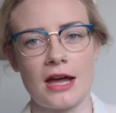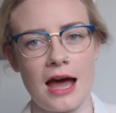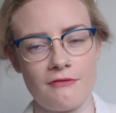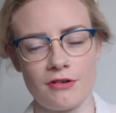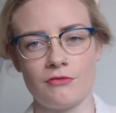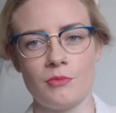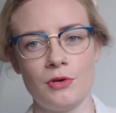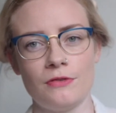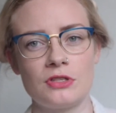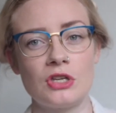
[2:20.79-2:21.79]
to have it
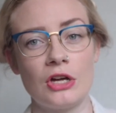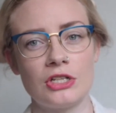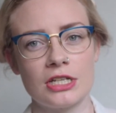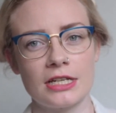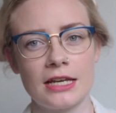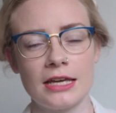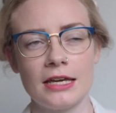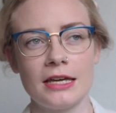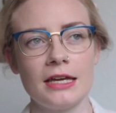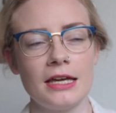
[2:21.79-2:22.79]
removed
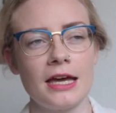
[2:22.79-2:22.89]
surgically.